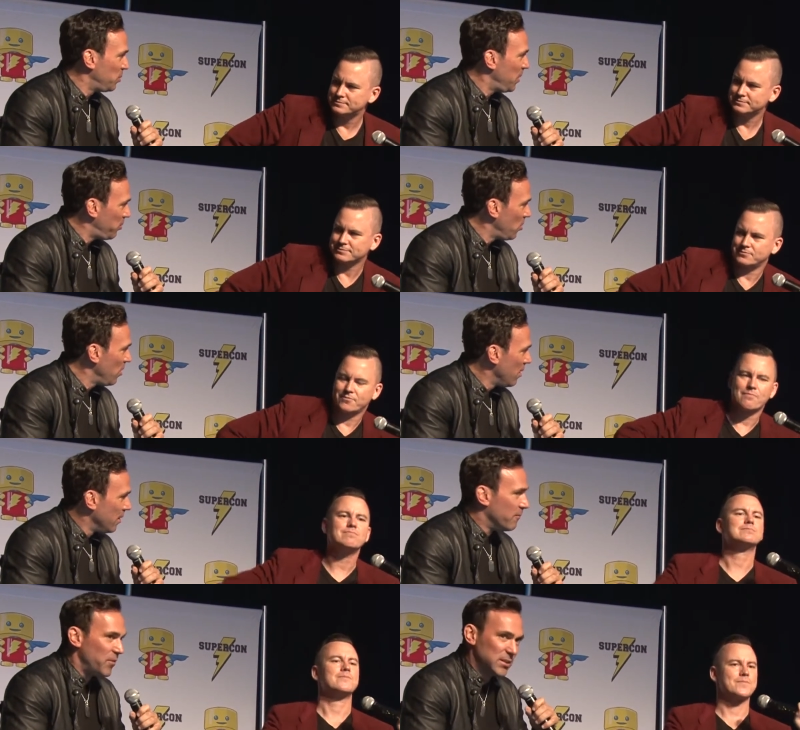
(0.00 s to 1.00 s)
Speaker 1: with people,
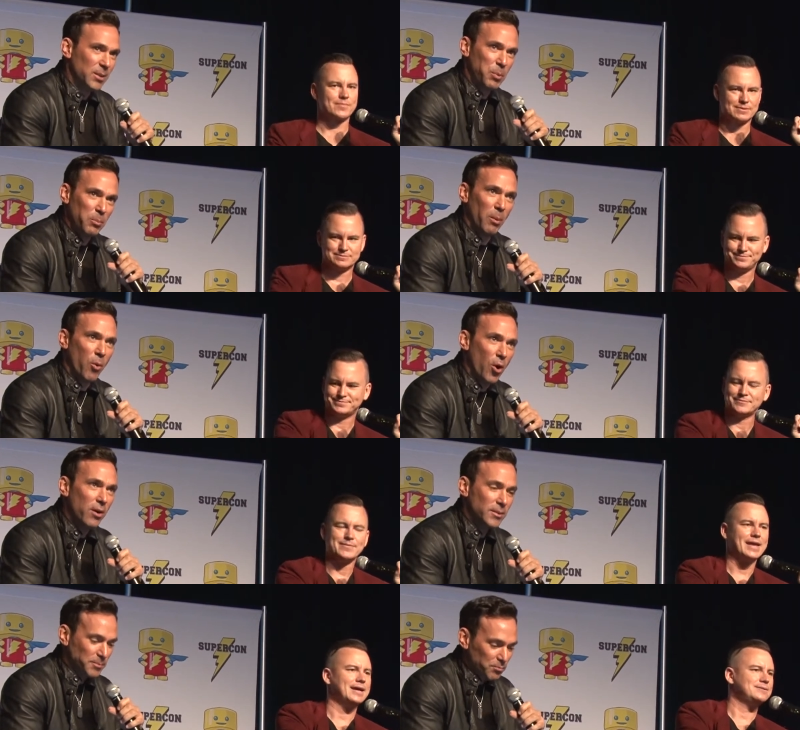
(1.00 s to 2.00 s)
visit people
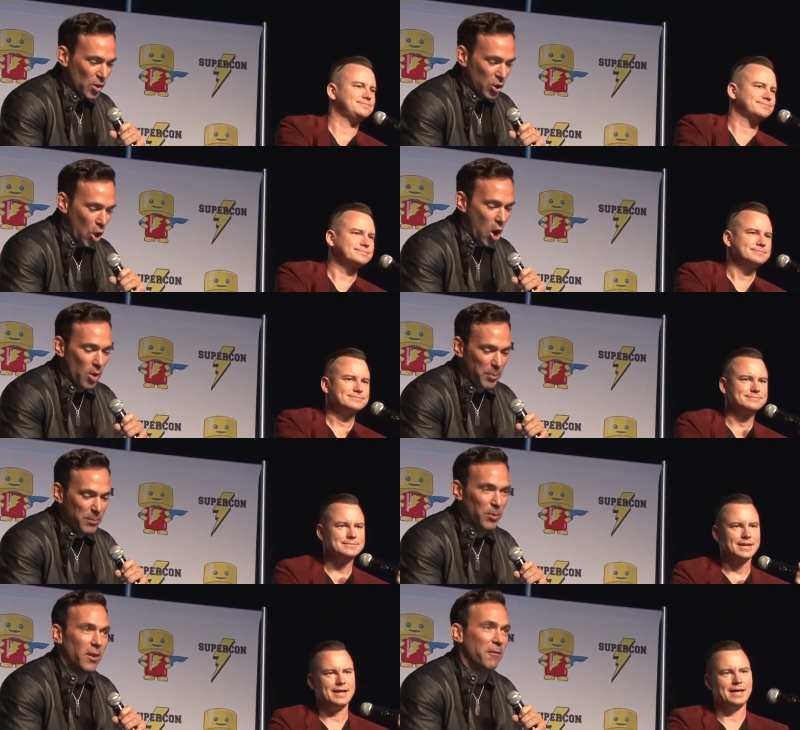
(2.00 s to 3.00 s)
more, call
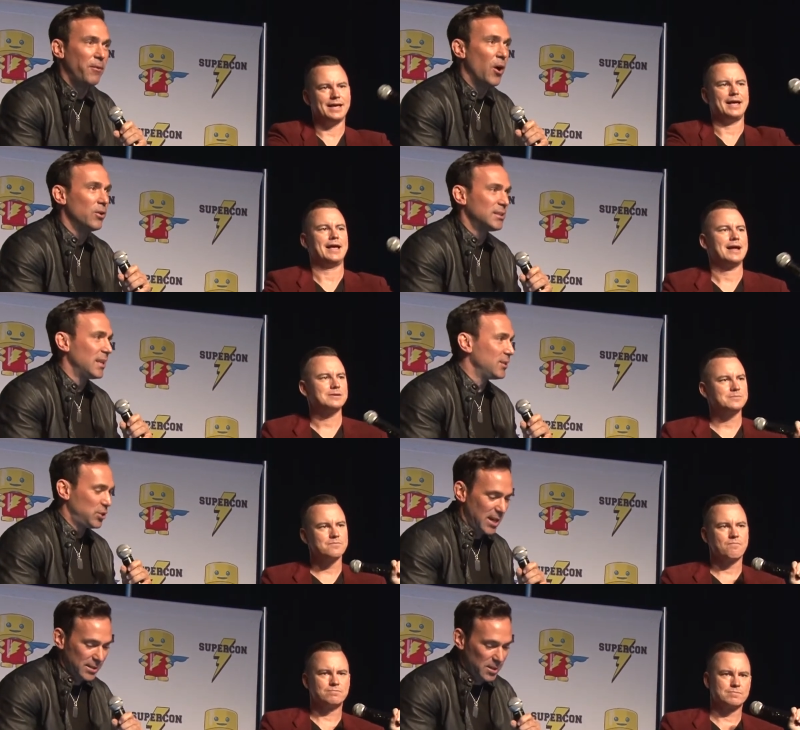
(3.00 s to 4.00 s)
people on the phone instead of
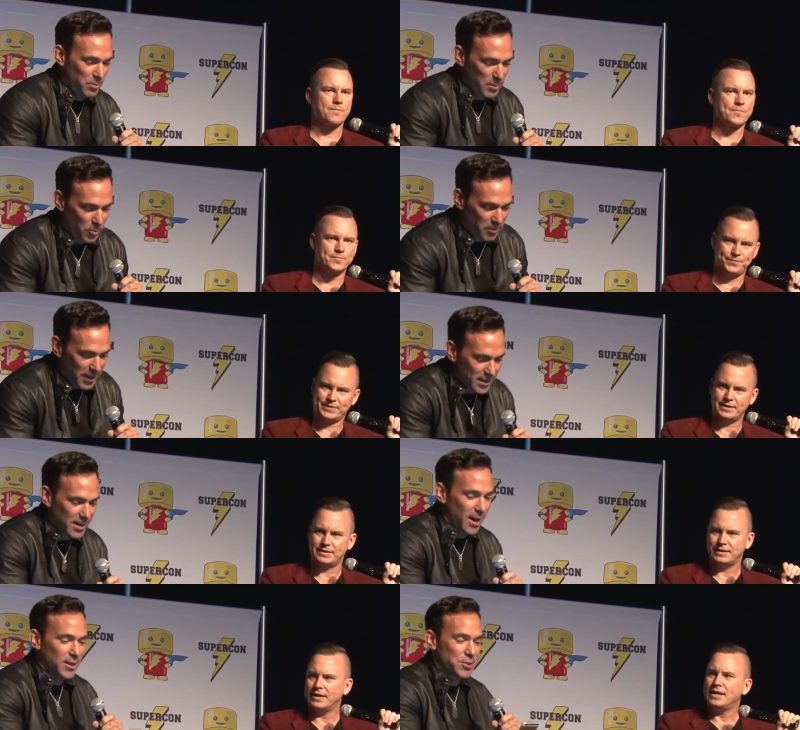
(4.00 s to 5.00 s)
just texting people. My
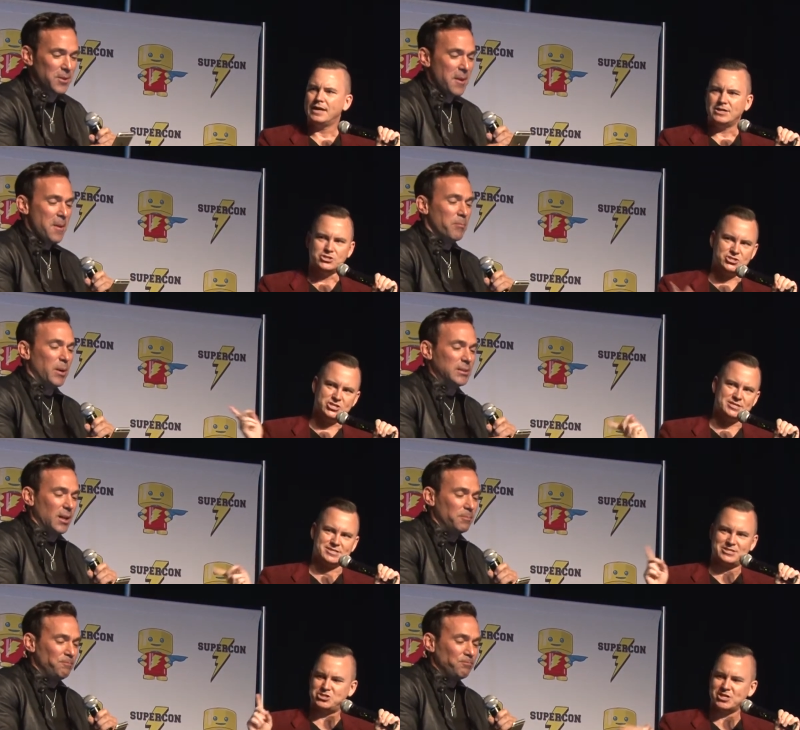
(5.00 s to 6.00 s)
gosh. But just,
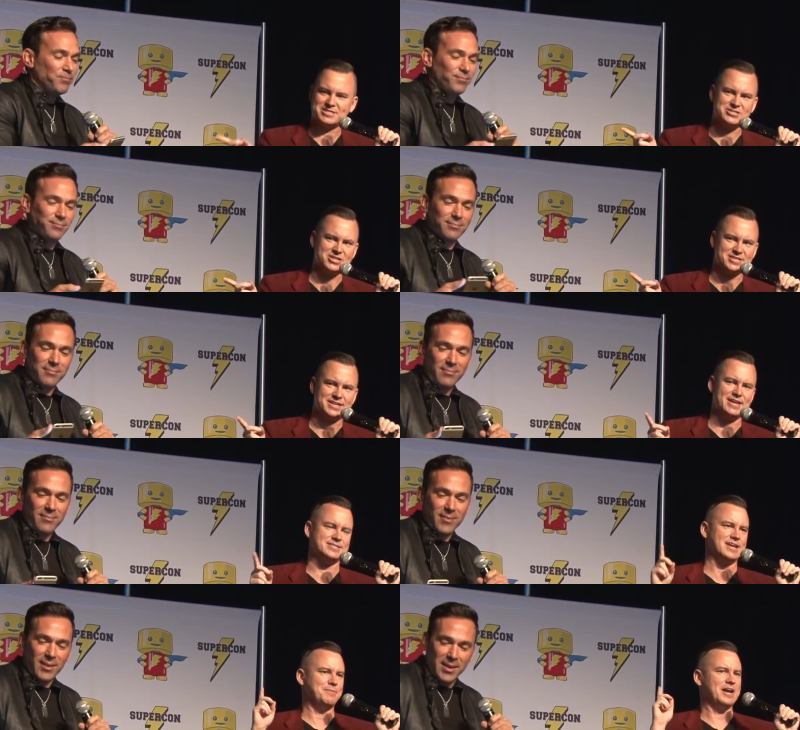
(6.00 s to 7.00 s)
um,
Speaker 2: just, just in
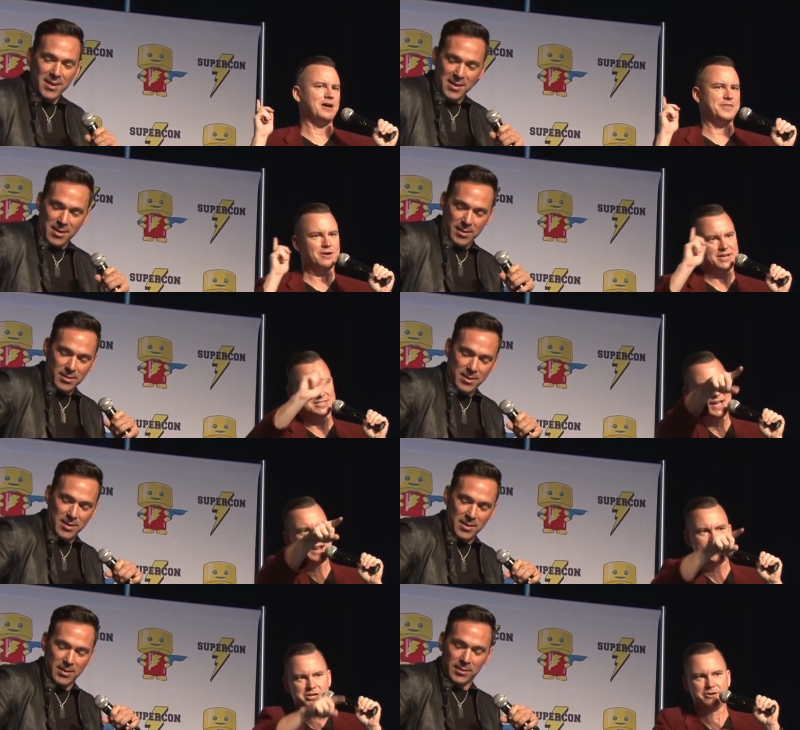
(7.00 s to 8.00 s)
case anybody out there is
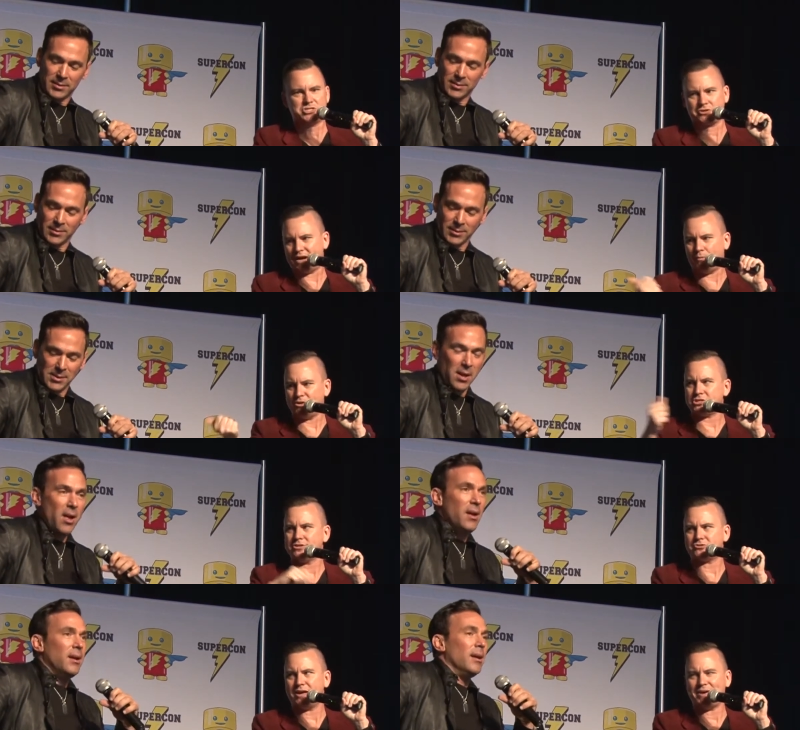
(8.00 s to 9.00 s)
not on your Instagram, what's
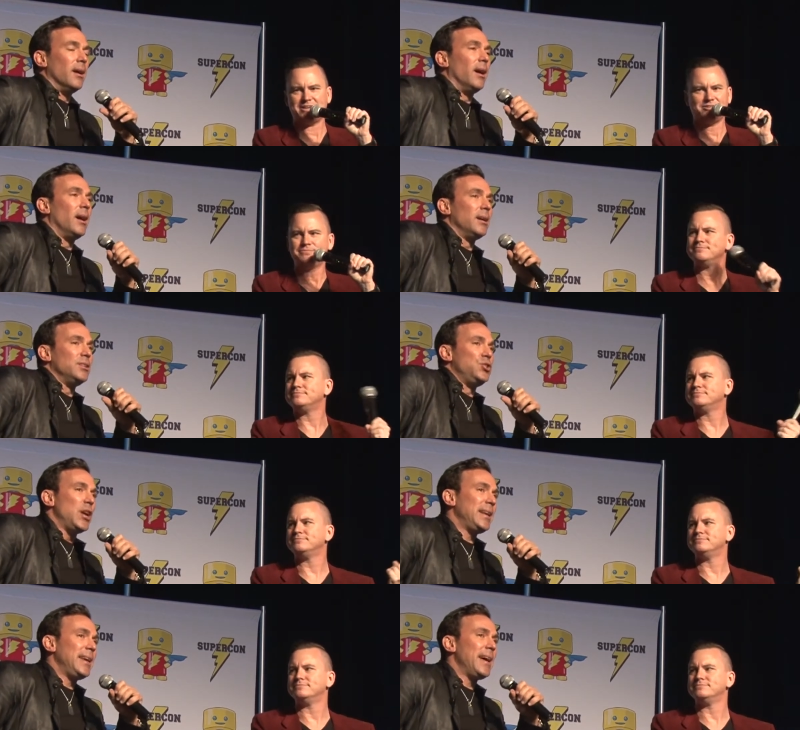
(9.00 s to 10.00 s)
your Instagram handle?
Speaker 1: Uh,
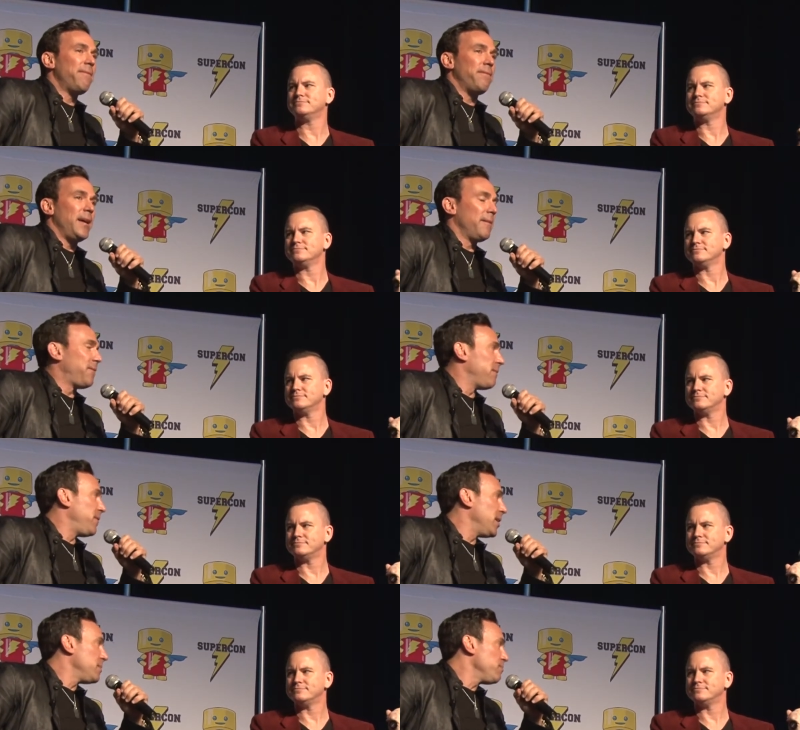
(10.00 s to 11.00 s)

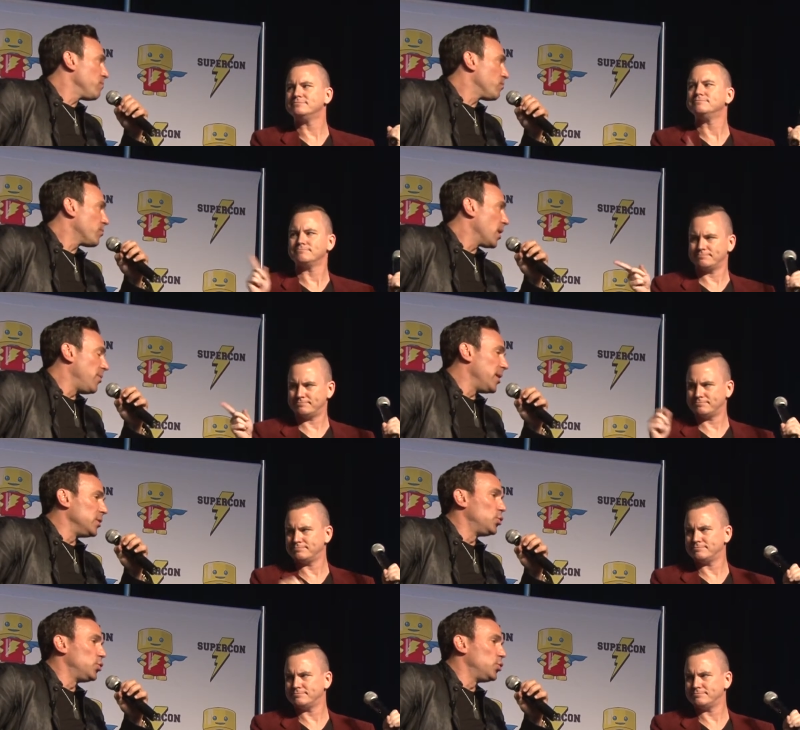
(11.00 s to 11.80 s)
JDFFFN, and then